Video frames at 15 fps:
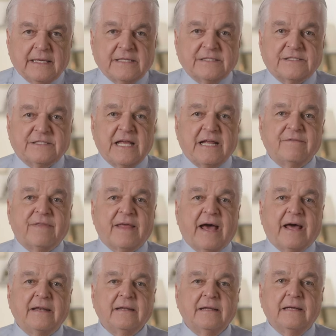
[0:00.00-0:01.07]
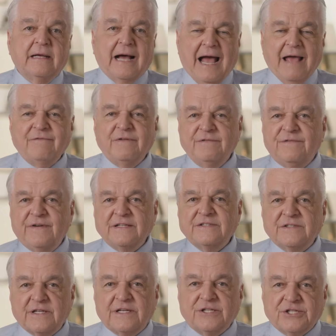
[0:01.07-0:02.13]
Instead of that, I've
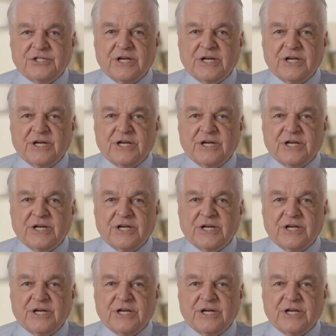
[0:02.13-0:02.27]
invested in